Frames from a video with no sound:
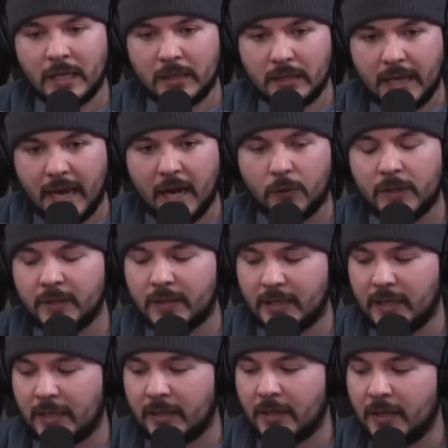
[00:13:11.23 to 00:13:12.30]
Can
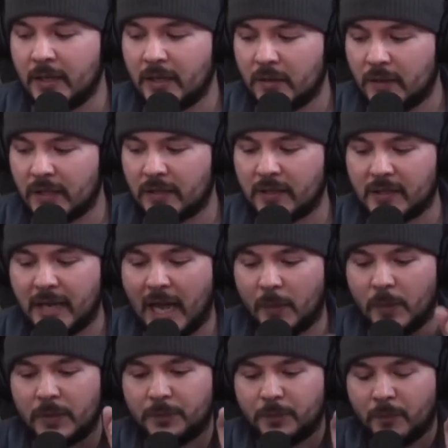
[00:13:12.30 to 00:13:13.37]
guarantee this doesn't
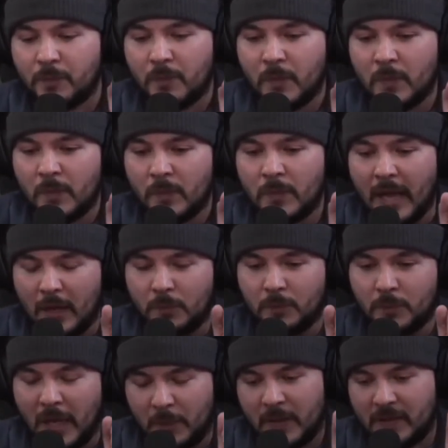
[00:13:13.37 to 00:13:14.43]
happen. Now,
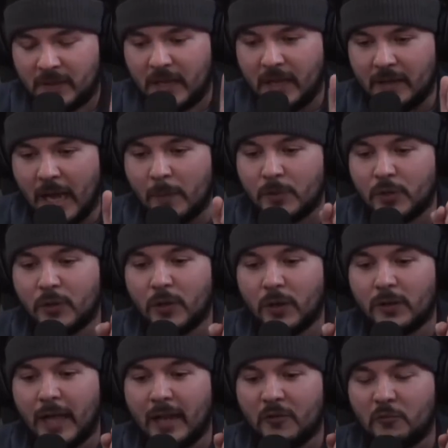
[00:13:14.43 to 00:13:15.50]
that being said, I'm sure there are
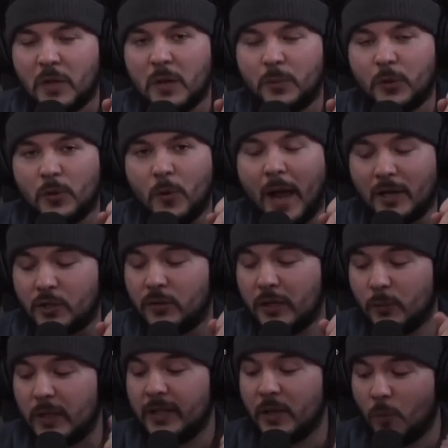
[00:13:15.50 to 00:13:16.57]
a lot of people who actually
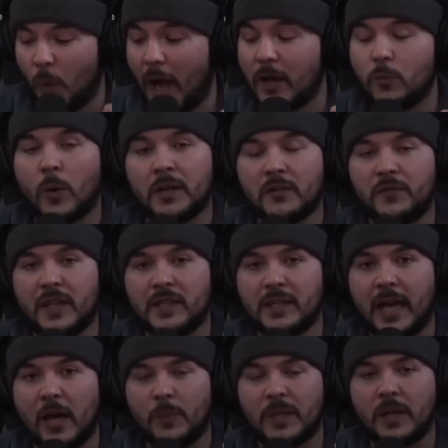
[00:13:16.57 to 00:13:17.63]
really want one of these
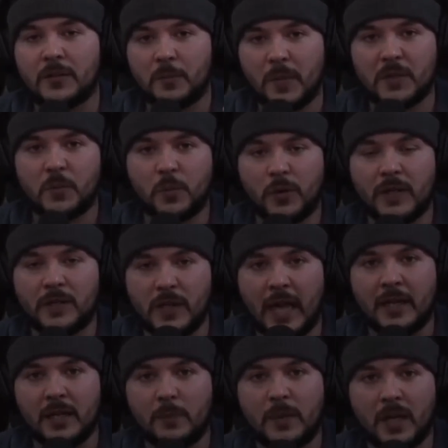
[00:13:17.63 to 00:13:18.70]
now because misprints
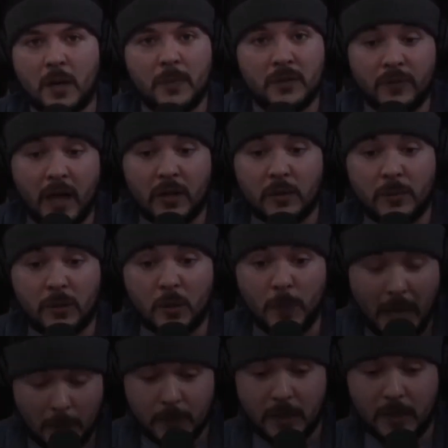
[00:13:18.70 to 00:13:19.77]
end up becoming valuable or
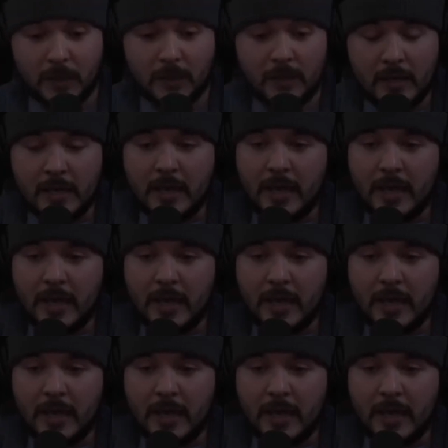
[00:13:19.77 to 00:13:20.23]
popular.